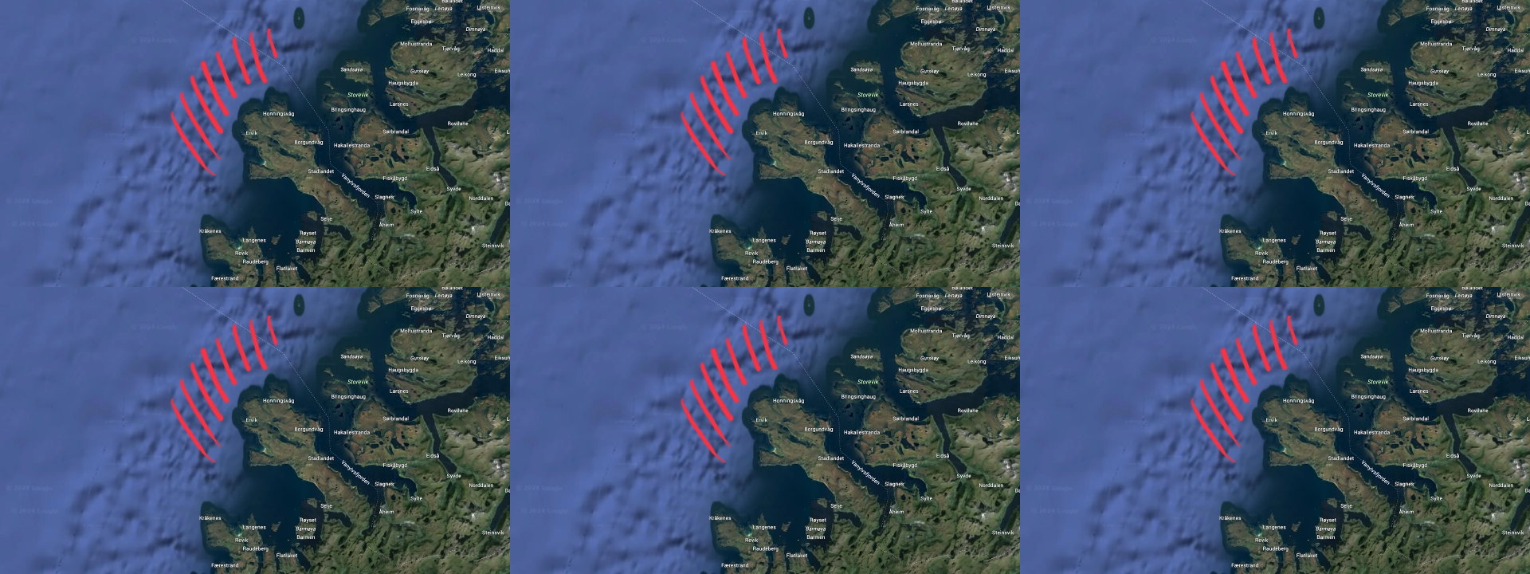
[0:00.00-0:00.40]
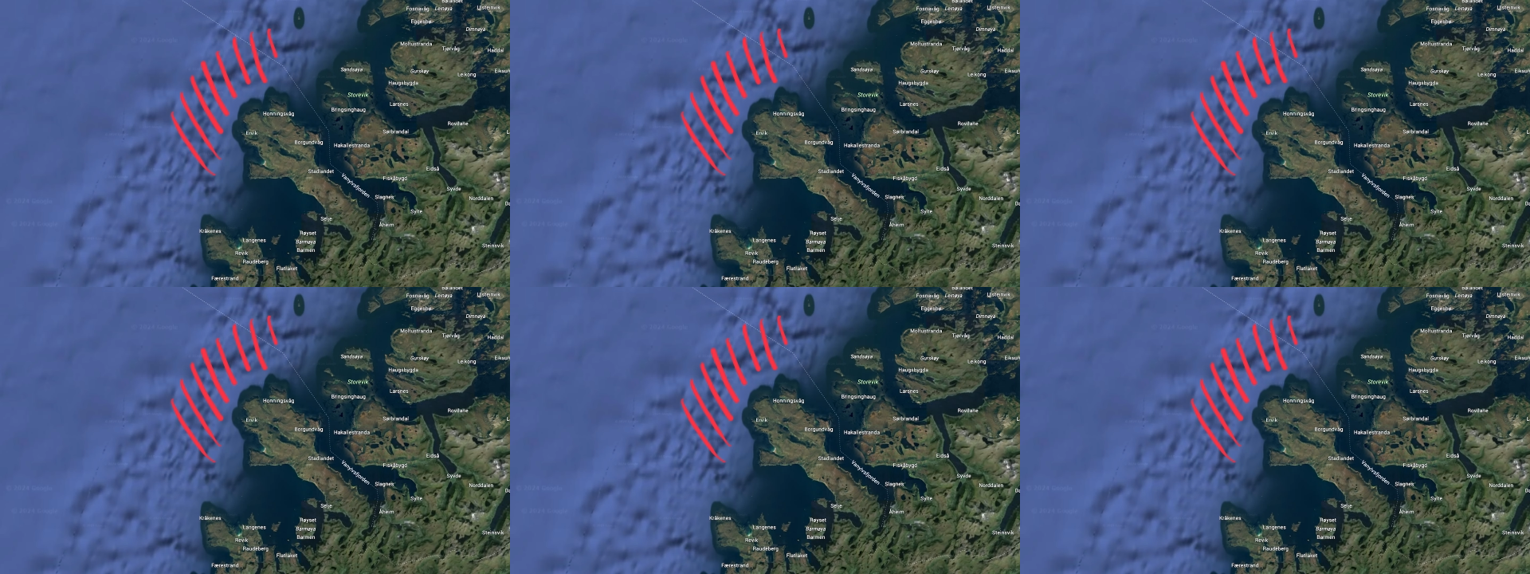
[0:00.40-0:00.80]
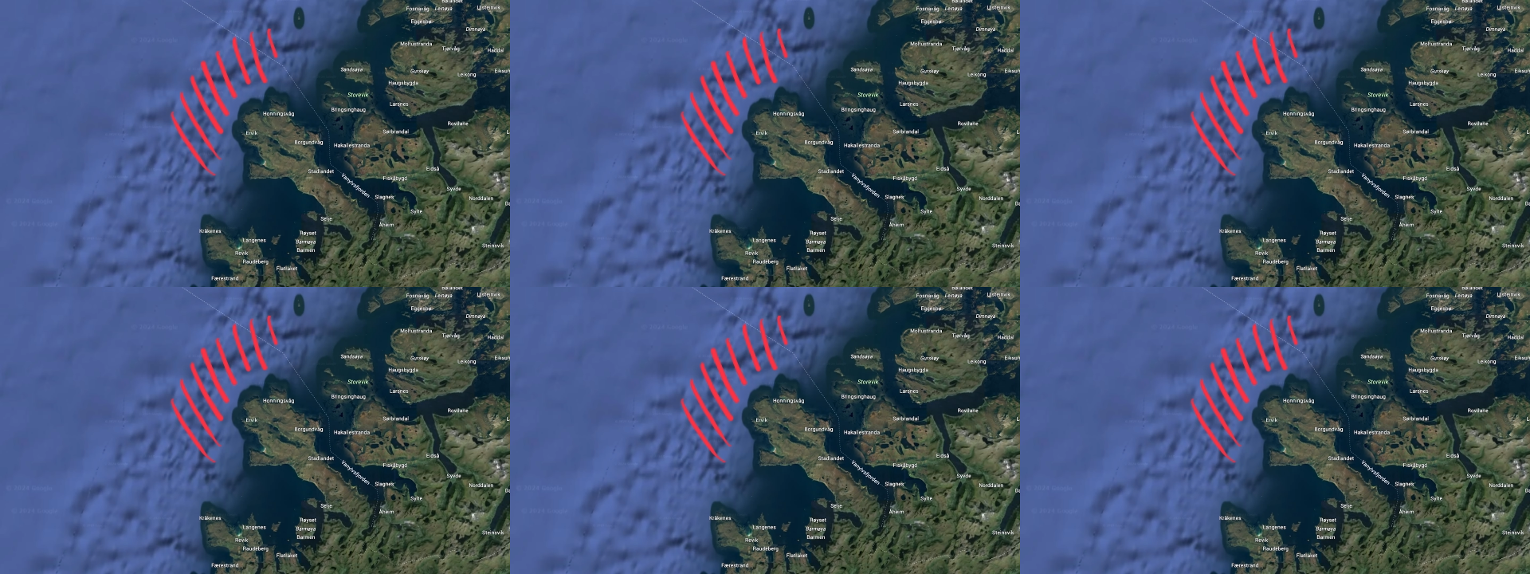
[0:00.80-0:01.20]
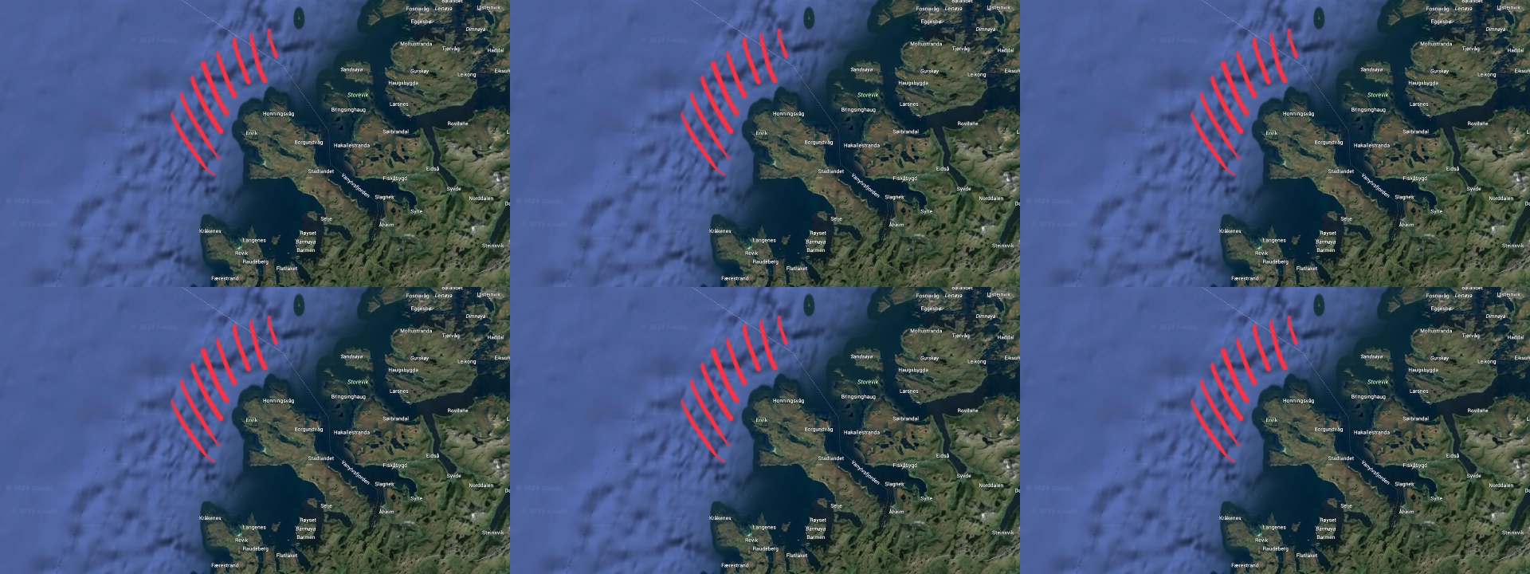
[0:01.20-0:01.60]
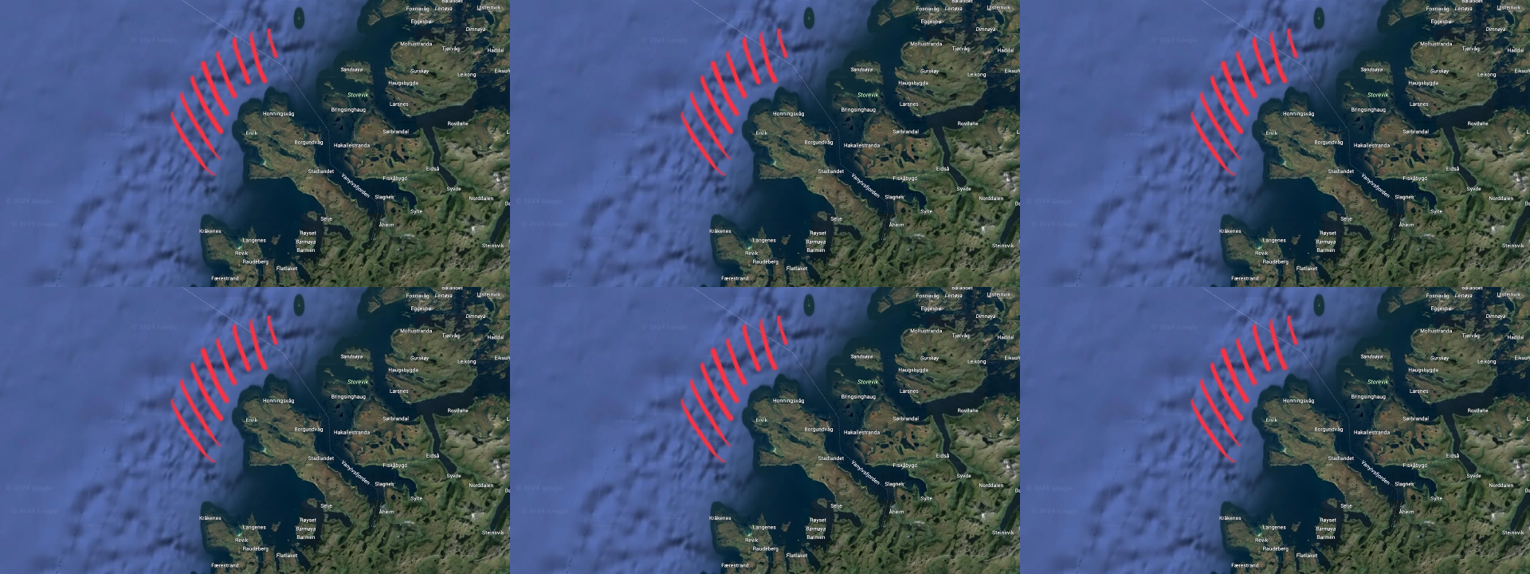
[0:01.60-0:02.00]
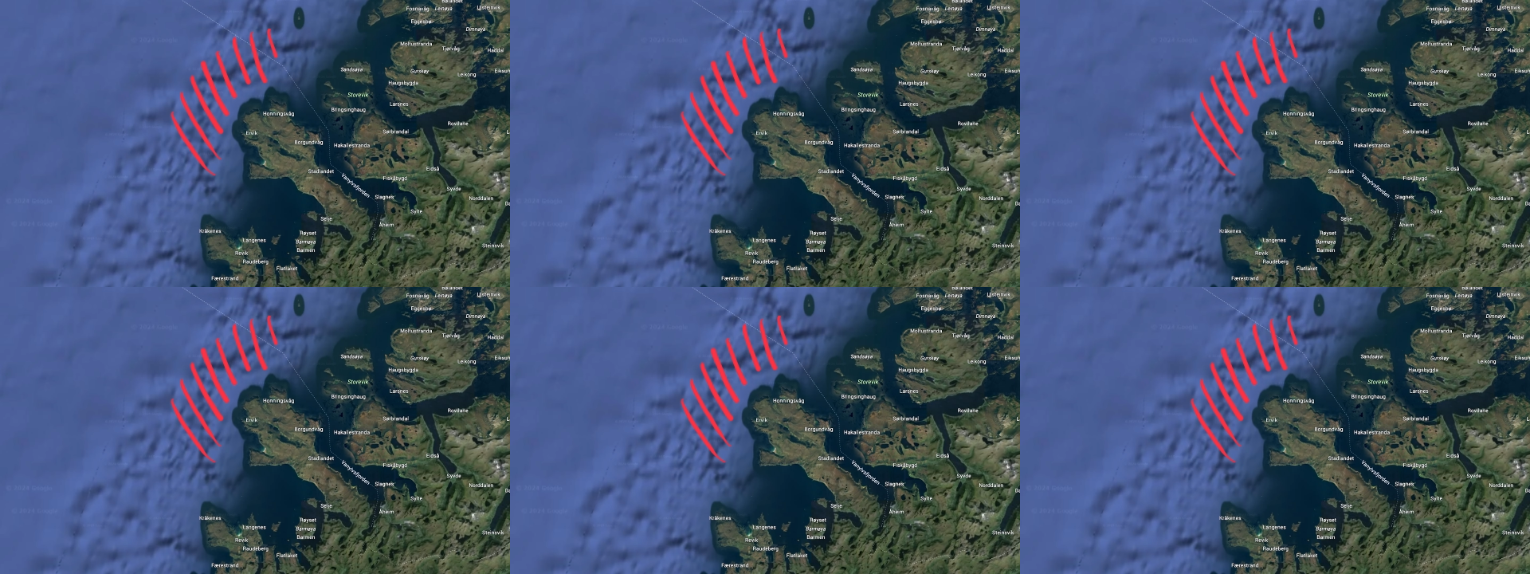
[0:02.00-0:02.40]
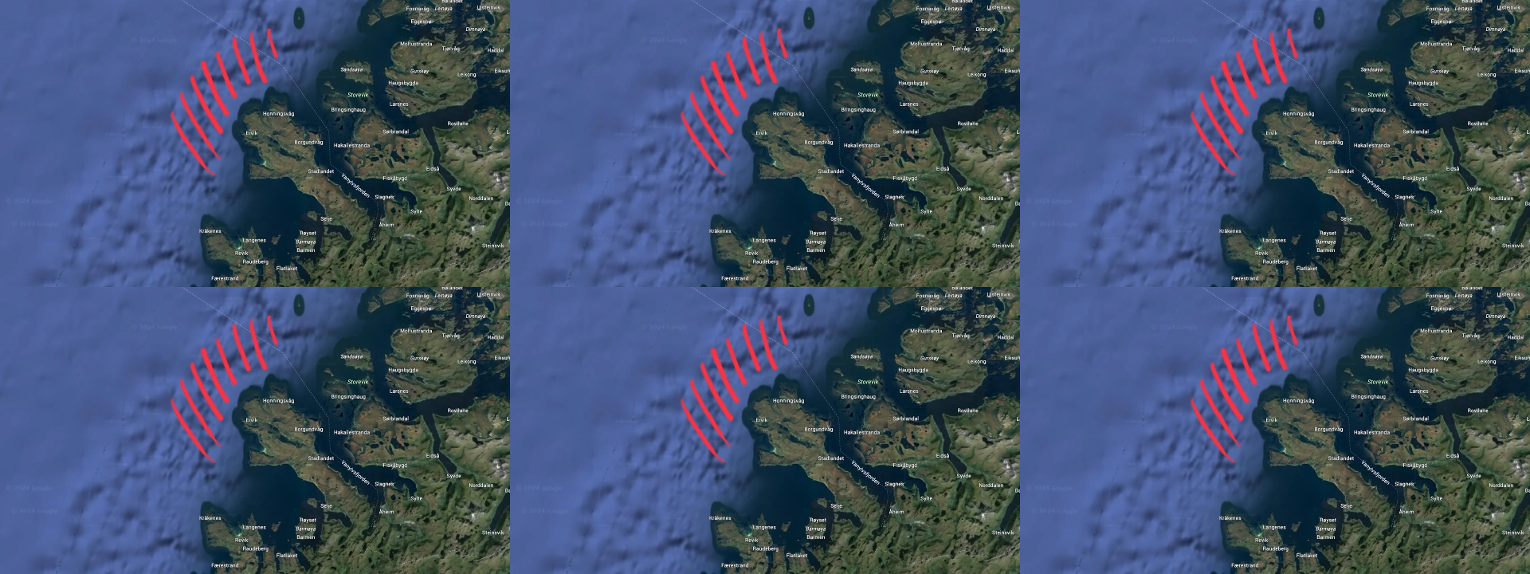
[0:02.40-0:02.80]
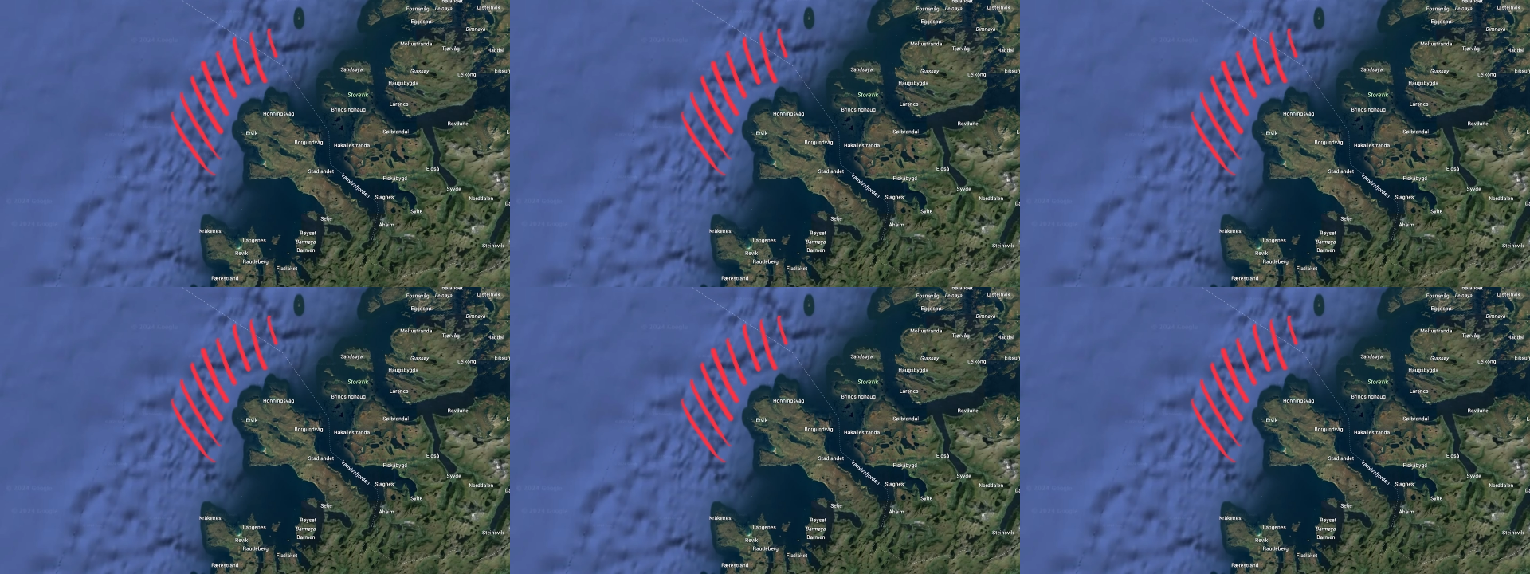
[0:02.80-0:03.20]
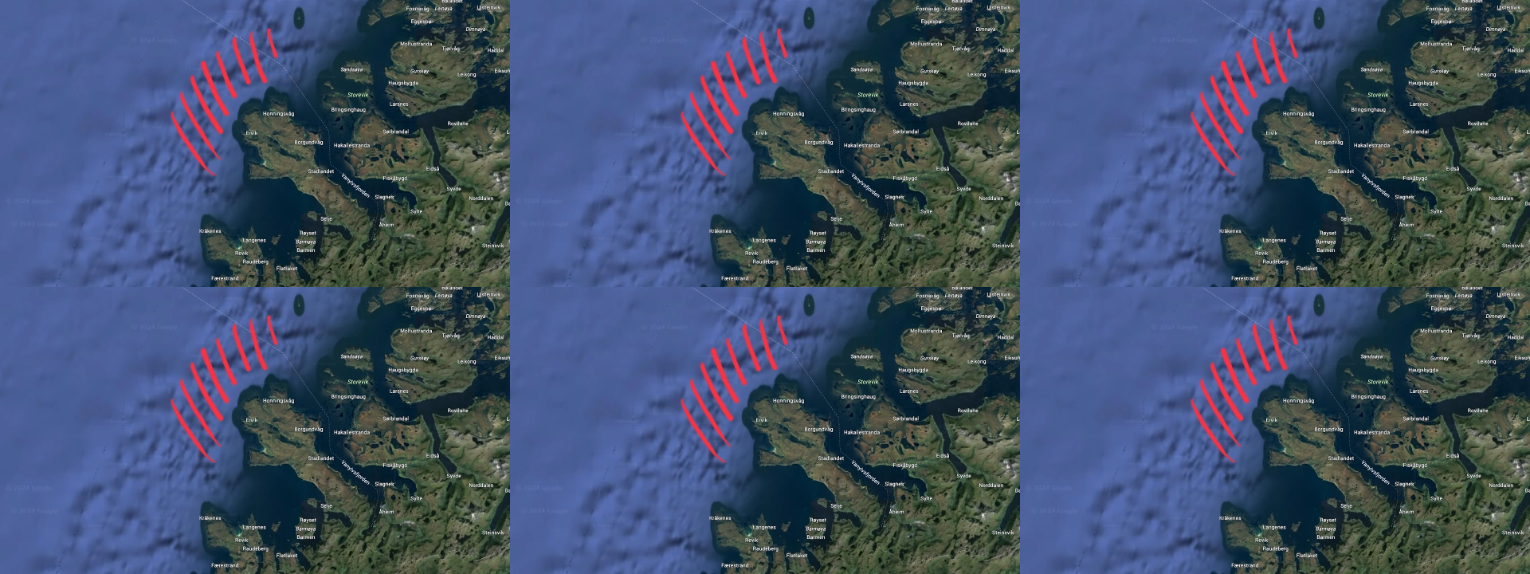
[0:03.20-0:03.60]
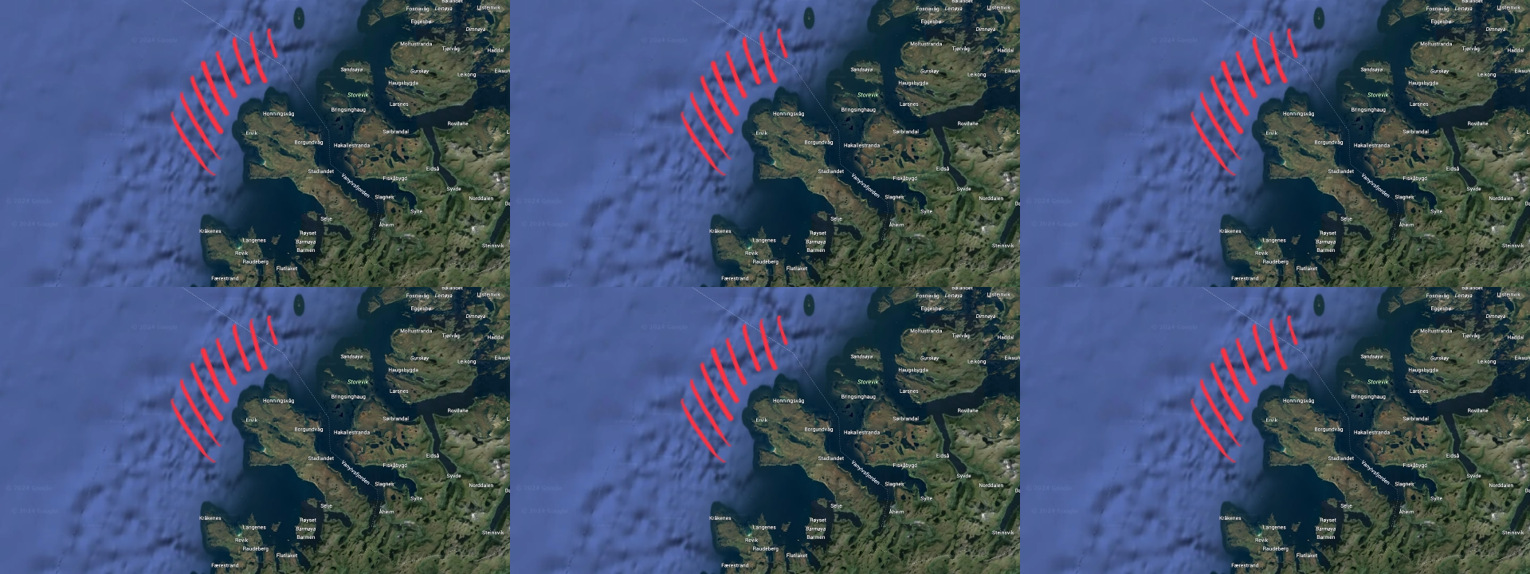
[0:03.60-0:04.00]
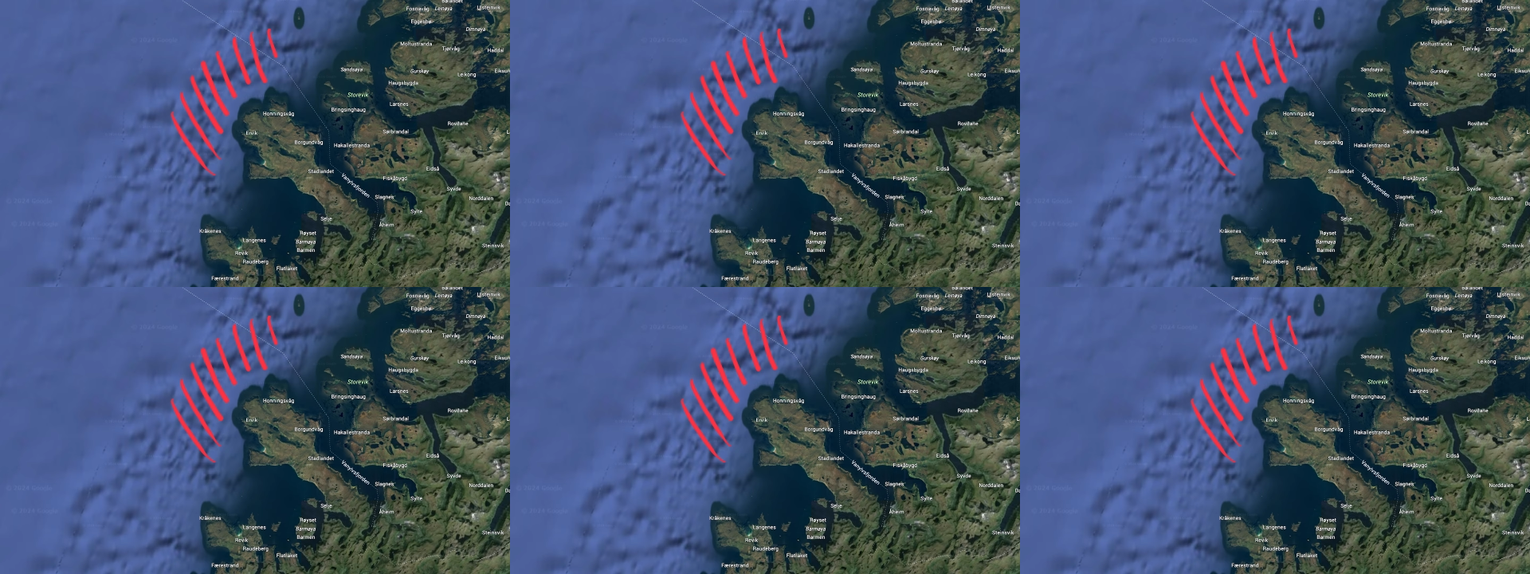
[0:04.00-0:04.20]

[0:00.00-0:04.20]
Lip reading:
No face is visible, so there are no lips to read.